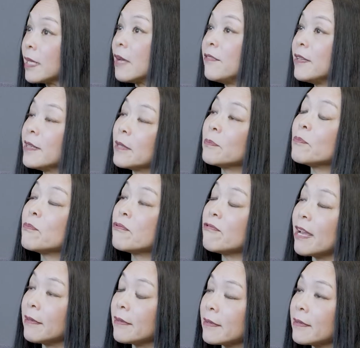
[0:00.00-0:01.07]
having that
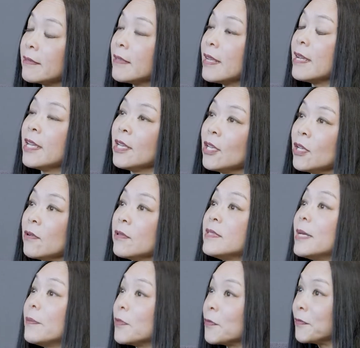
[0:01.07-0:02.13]
breadth and
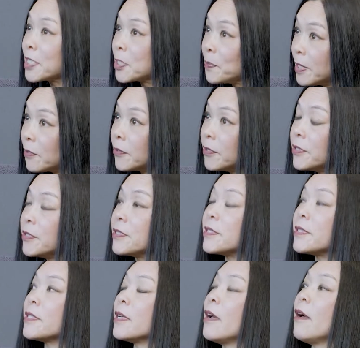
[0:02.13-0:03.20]
depth of
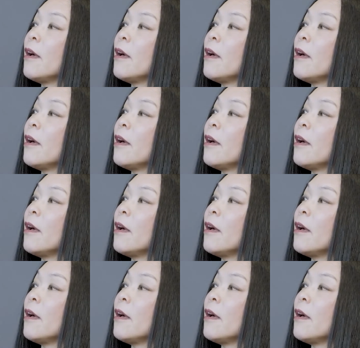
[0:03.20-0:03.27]
experience